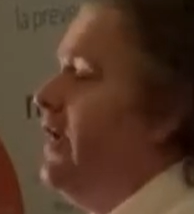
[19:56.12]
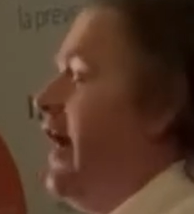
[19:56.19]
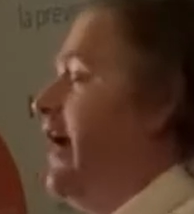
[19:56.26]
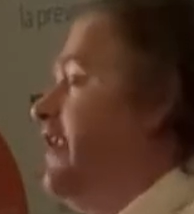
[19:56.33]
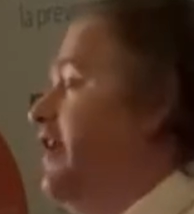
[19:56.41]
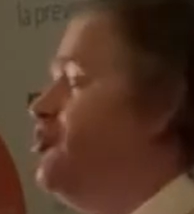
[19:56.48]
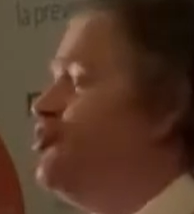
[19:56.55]

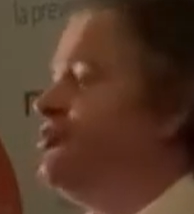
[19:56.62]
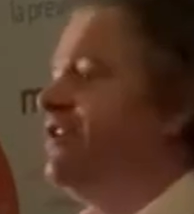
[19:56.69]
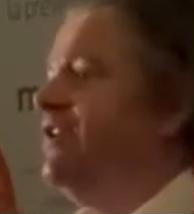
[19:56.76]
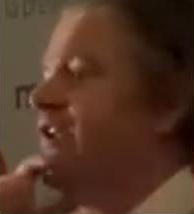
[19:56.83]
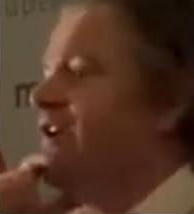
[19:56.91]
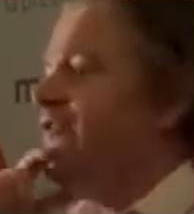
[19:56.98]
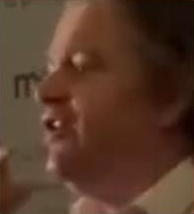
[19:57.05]
And interestingly
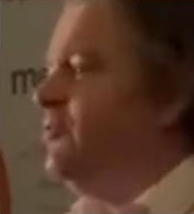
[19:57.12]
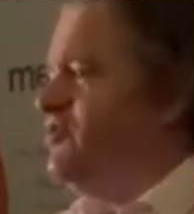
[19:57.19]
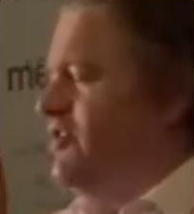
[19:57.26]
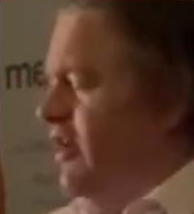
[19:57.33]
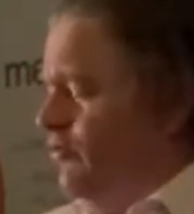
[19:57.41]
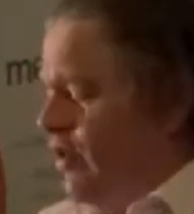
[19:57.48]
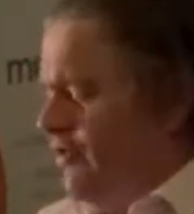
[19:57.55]
enough, and
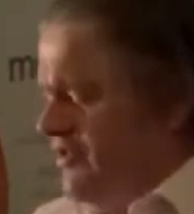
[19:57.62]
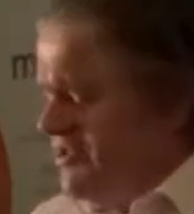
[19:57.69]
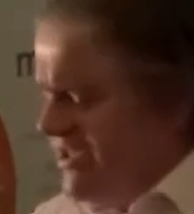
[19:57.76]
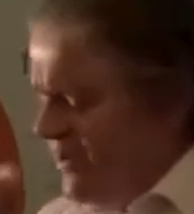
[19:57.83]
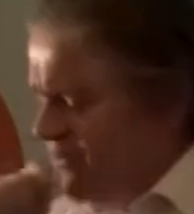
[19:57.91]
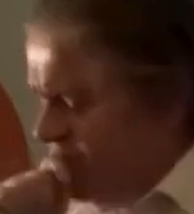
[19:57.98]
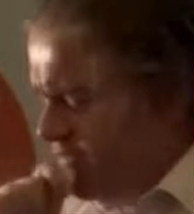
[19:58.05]
I wrote this
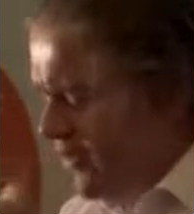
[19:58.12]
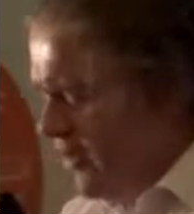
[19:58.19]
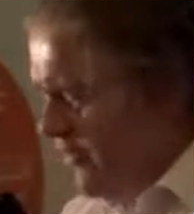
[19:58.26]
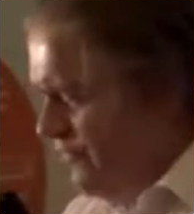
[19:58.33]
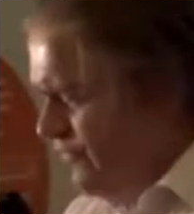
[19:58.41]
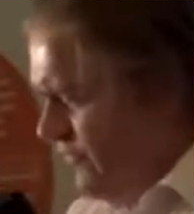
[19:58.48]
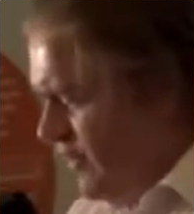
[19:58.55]
down,
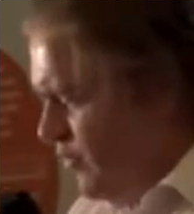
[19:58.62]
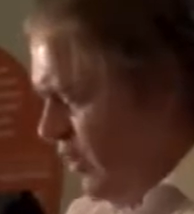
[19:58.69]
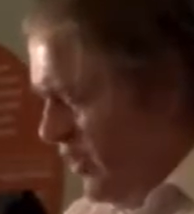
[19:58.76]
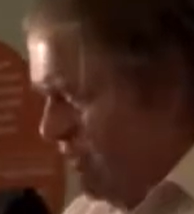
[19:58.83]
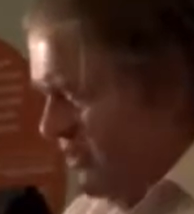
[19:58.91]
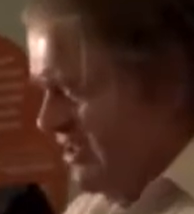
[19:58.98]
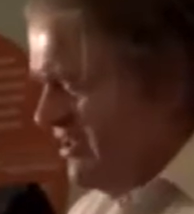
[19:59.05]

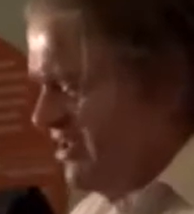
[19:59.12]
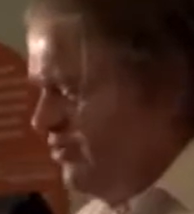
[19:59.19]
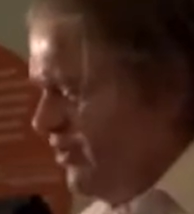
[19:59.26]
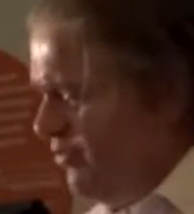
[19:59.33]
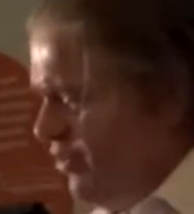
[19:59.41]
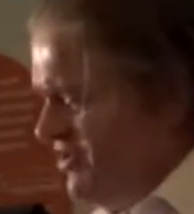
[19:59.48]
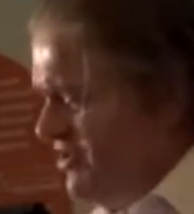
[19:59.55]
I was listening to
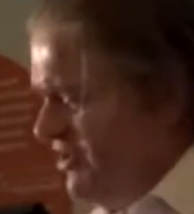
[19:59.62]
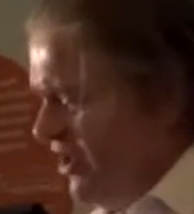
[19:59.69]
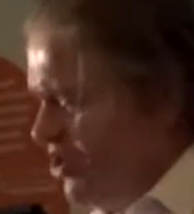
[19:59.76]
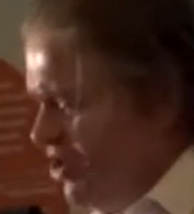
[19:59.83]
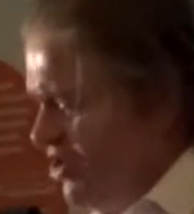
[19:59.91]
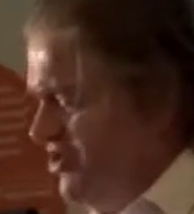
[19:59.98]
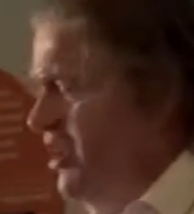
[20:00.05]
other
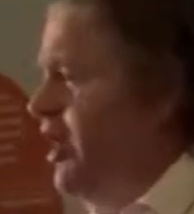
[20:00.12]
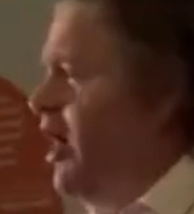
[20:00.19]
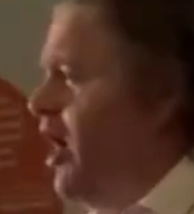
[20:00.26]
presentations,